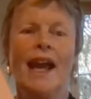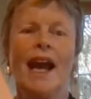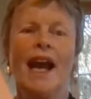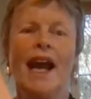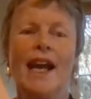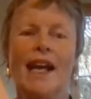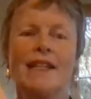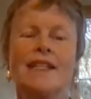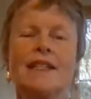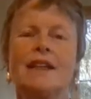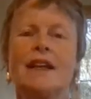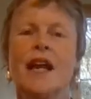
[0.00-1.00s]
And
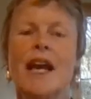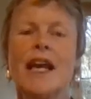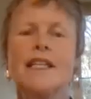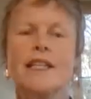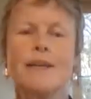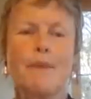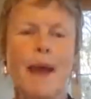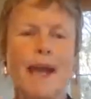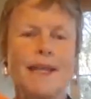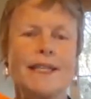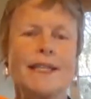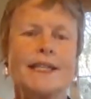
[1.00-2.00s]
it's a
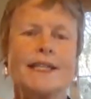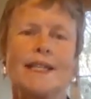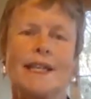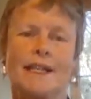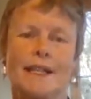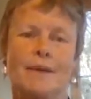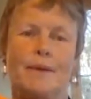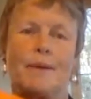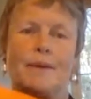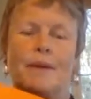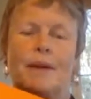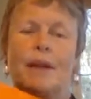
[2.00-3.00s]
basic setup.
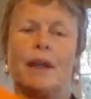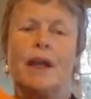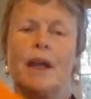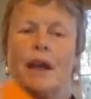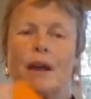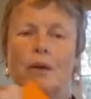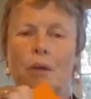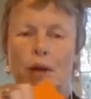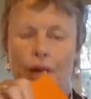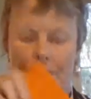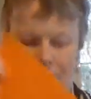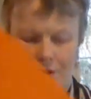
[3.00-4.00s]
What
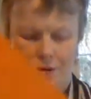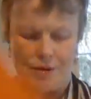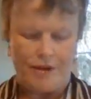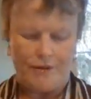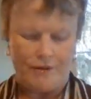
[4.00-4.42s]
I do in the